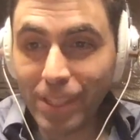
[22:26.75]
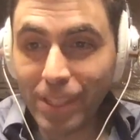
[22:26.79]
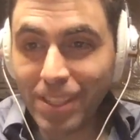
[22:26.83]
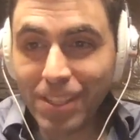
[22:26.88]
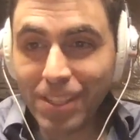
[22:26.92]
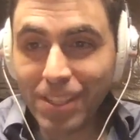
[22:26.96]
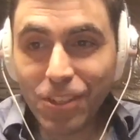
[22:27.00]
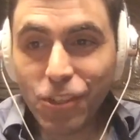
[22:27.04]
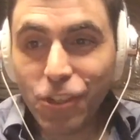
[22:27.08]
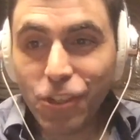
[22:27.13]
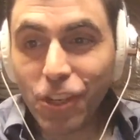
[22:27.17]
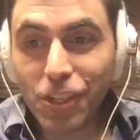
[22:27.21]
this
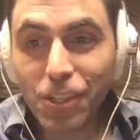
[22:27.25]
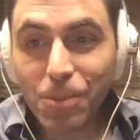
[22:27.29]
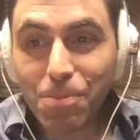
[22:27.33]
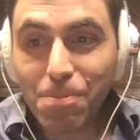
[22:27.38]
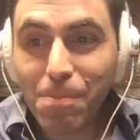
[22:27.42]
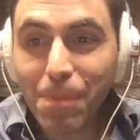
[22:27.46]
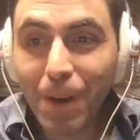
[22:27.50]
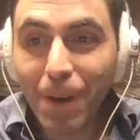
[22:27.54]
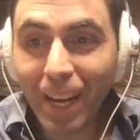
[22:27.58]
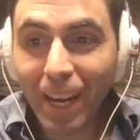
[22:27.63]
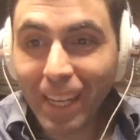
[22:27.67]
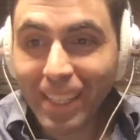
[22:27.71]
is just
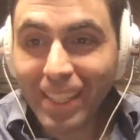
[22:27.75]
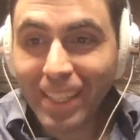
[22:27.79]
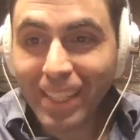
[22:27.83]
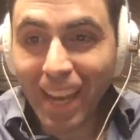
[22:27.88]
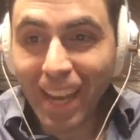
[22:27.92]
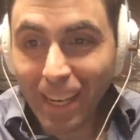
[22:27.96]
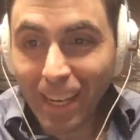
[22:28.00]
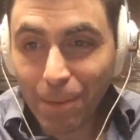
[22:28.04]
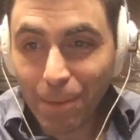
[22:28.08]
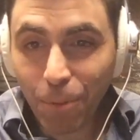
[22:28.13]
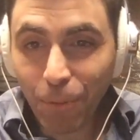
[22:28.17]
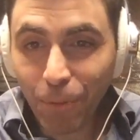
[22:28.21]
my
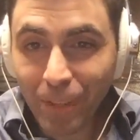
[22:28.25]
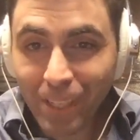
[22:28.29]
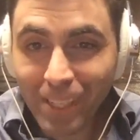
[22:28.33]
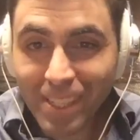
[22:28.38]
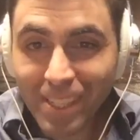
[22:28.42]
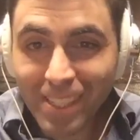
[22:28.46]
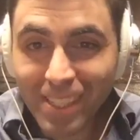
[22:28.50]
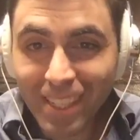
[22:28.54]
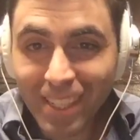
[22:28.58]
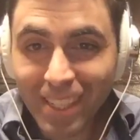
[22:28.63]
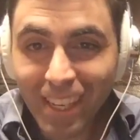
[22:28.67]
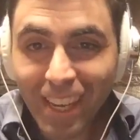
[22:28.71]
data
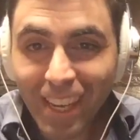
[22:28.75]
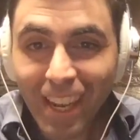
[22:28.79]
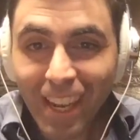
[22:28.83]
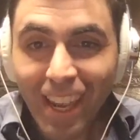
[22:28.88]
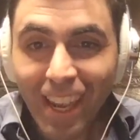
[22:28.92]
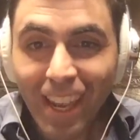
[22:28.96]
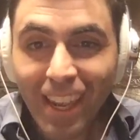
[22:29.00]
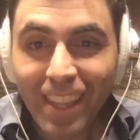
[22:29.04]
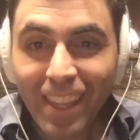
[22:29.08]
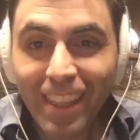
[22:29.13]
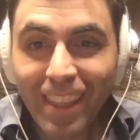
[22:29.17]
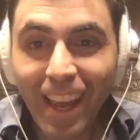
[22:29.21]
points,
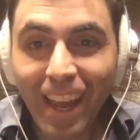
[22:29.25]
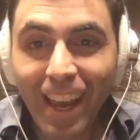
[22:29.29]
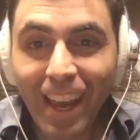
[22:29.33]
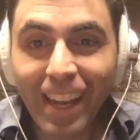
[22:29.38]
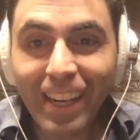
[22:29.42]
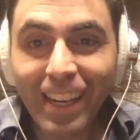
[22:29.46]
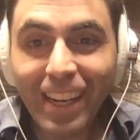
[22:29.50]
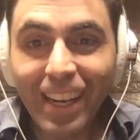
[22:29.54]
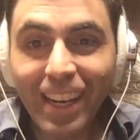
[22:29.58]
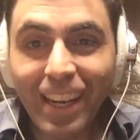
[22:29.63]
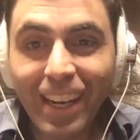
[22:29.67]
that